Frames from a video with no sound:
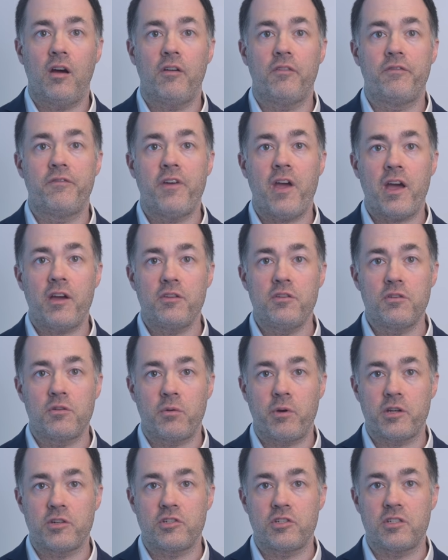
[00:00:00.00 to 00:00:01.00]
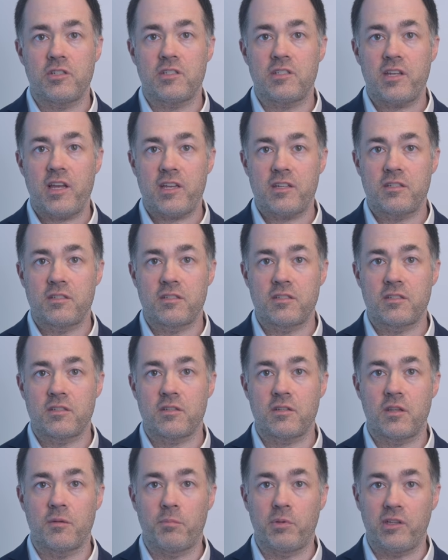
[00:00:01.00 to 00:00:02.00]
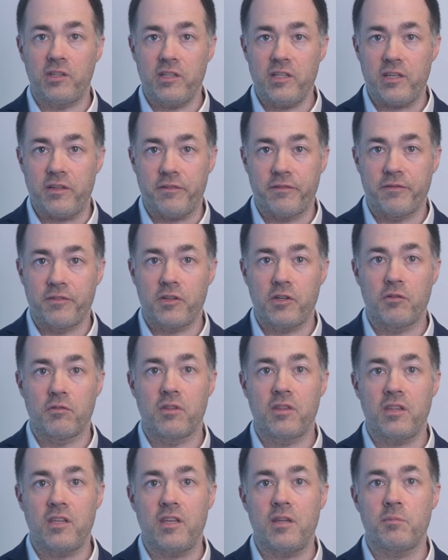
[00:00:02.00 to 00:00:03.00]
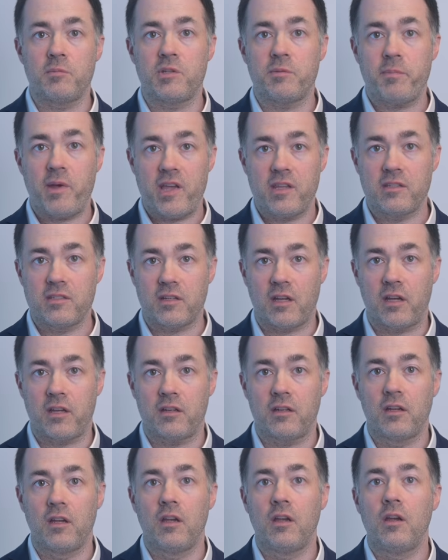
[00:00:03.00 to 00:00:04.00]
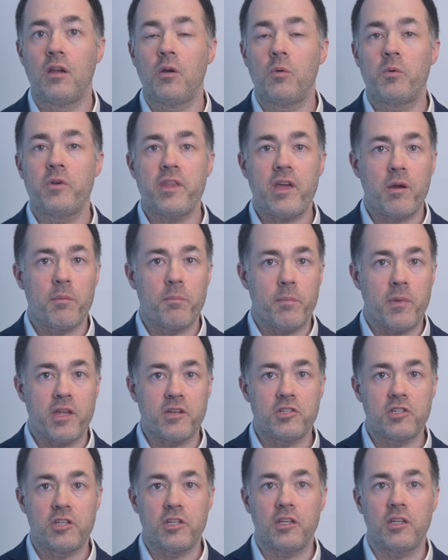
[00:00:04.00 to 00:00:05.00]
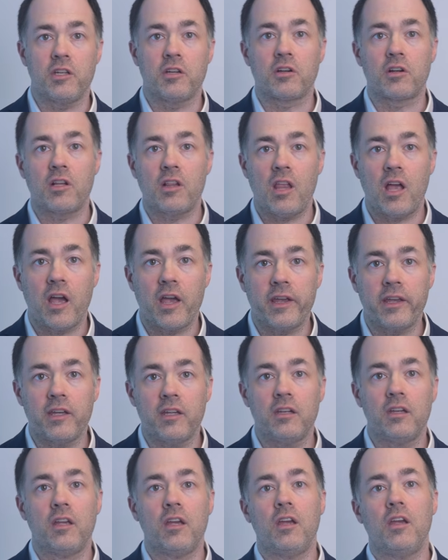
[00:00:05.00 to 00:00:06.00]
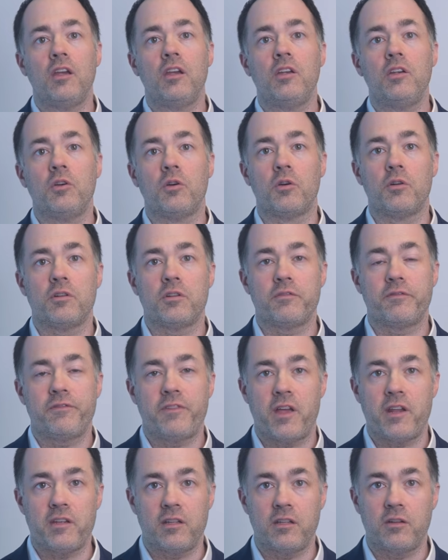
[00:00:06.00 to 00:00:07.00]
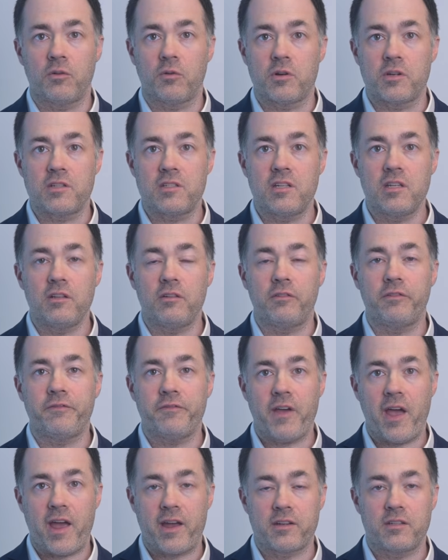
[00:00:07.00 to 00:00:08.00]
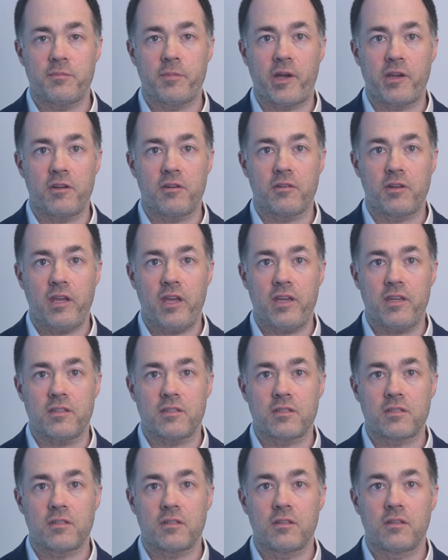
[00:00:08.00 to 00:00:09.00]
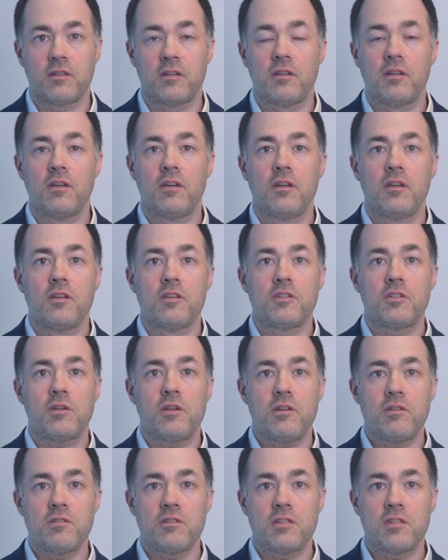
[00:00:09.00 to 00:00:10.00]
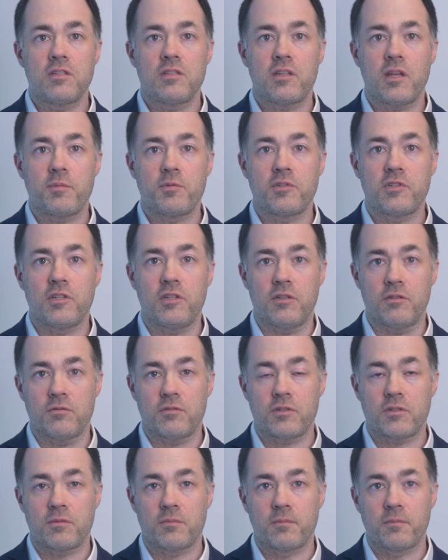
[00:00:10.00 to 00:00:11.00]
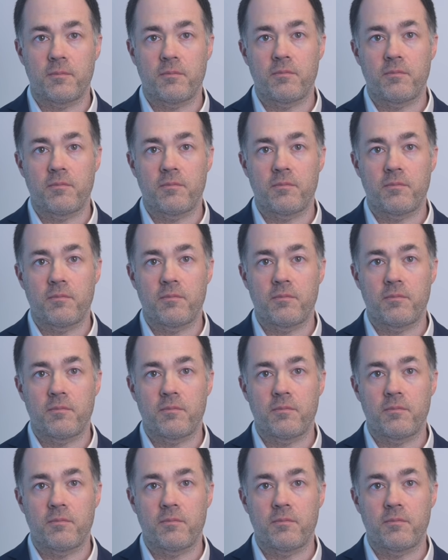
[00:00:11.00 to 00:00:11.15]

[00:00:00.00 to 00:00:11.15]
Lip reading: A value question tests the belief your theme depends on, without mentioning your client, your defendant, or a single fact about your case. So here's the steps to use.